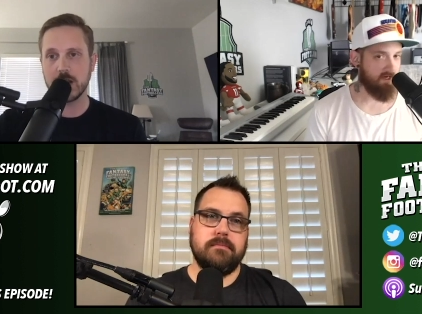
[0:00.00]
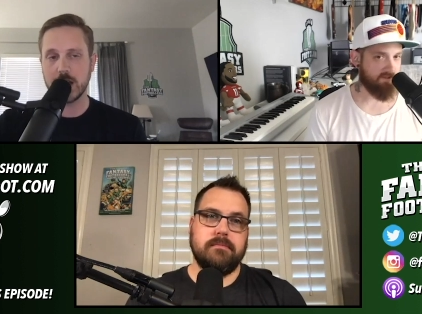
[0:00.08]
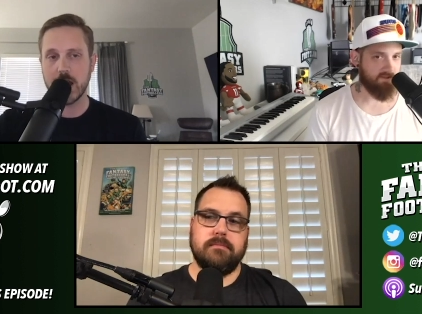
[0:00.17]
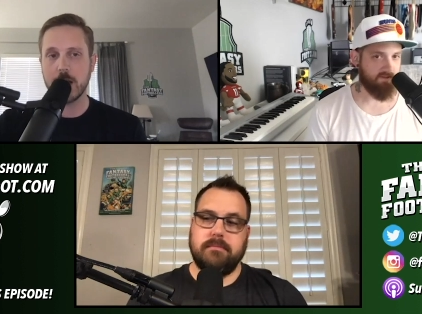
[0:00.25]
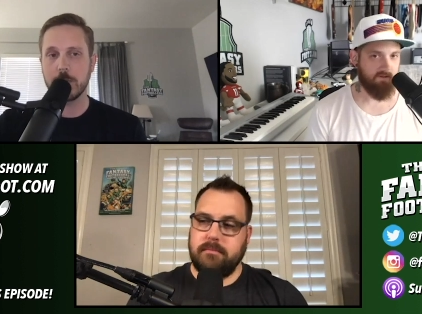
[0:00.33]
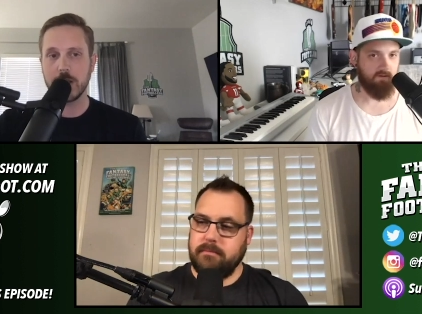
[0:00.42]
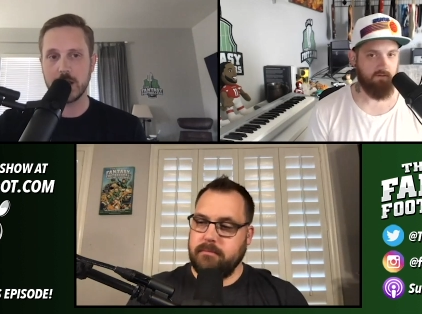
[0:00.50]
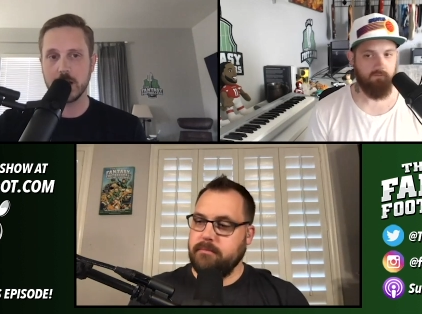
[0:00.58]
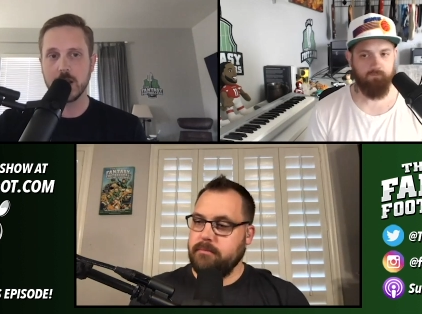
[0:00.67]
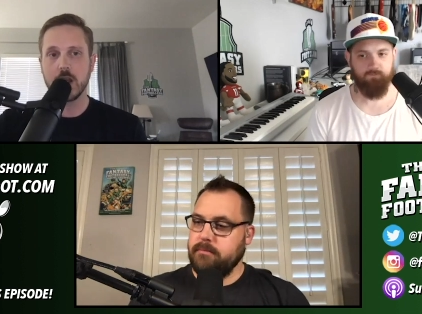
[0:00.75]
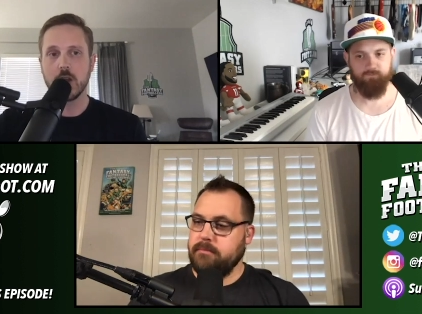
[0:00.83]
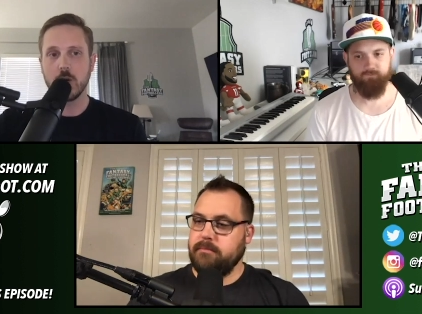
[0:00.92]
Speaker 1: ended up in
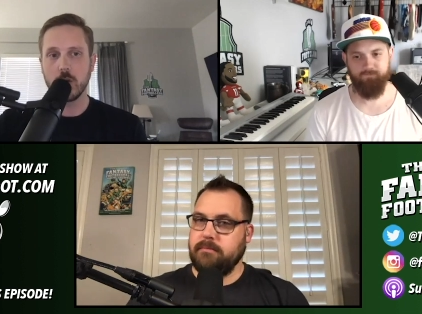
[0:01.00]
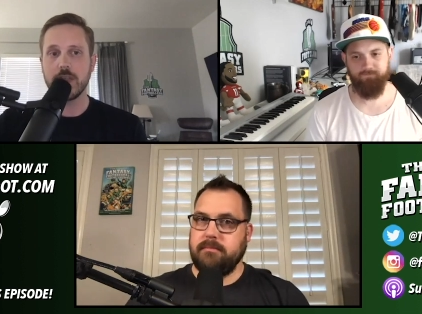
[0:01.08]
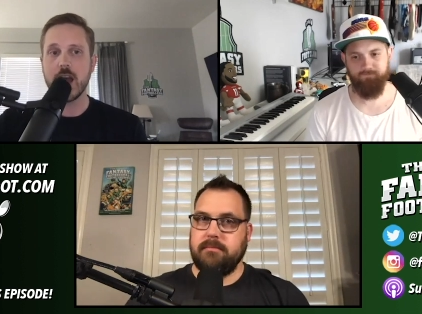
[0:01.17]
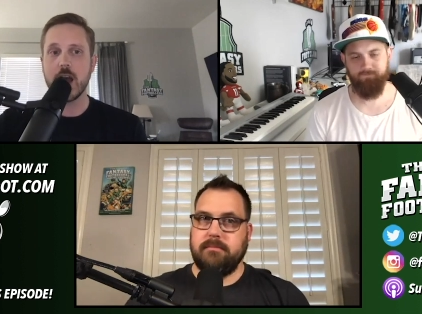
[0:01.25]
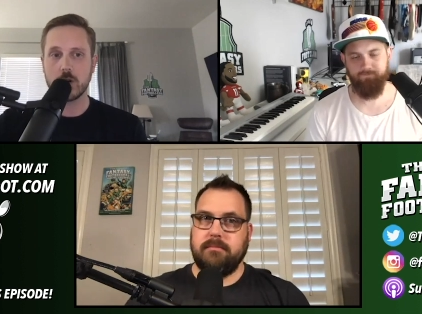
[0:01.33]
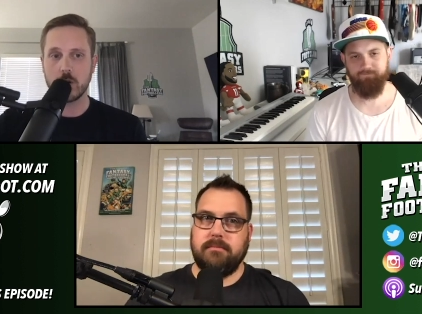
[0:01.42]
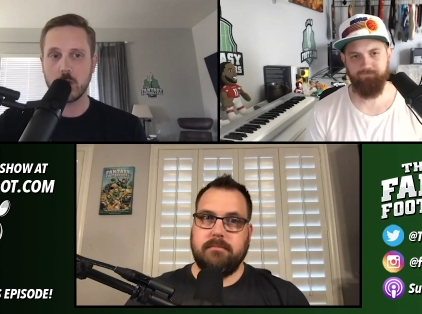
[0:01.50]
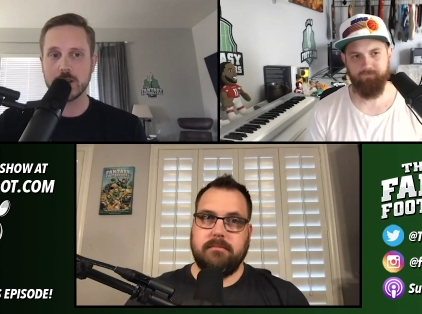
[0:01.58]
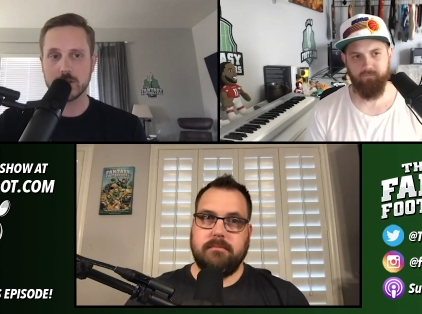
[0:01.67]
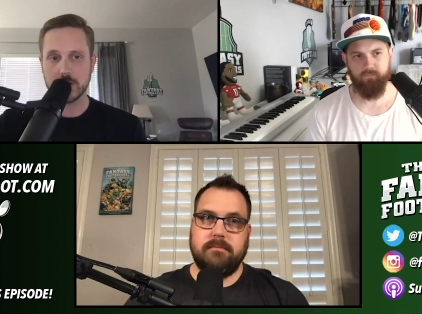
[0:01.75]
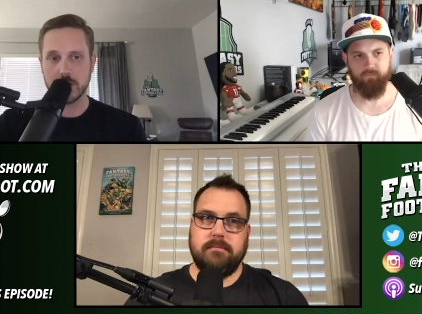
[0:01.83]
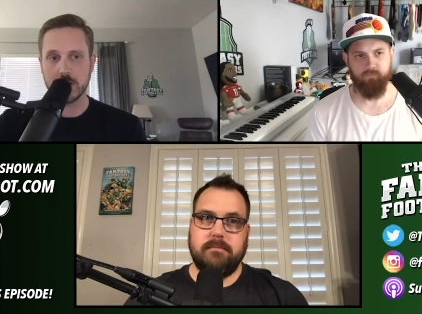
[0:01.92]
without
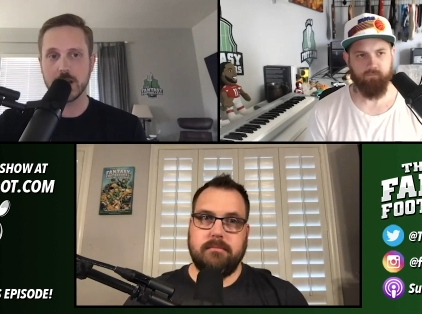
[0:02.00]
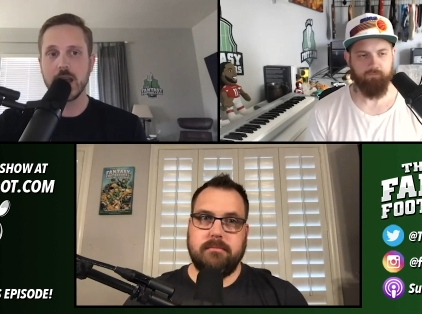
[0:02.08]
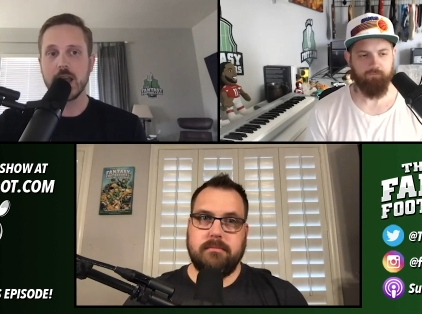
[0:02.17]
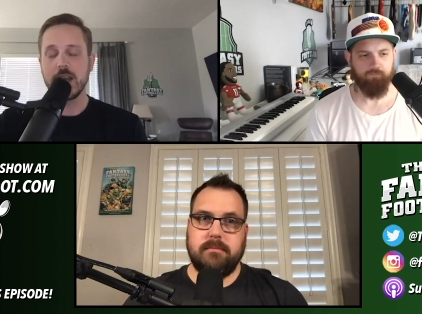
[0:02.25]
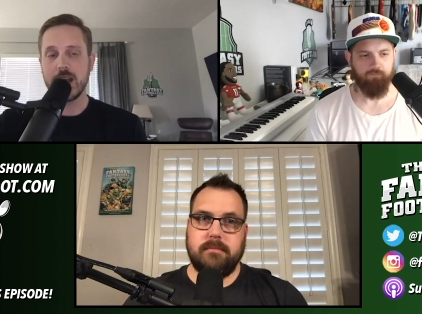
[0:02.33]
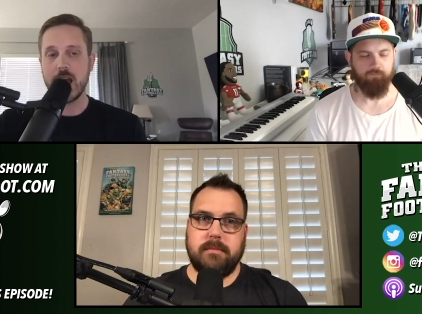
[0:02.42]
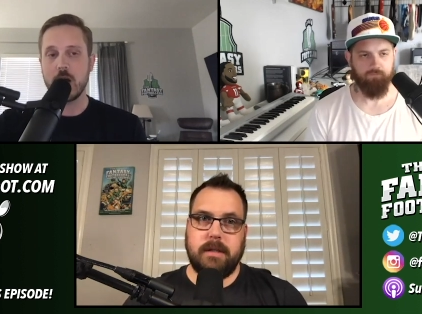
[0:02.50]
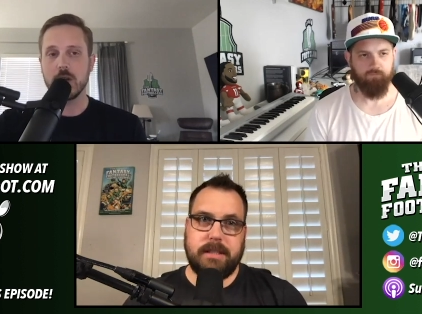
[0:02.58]
question. Now, like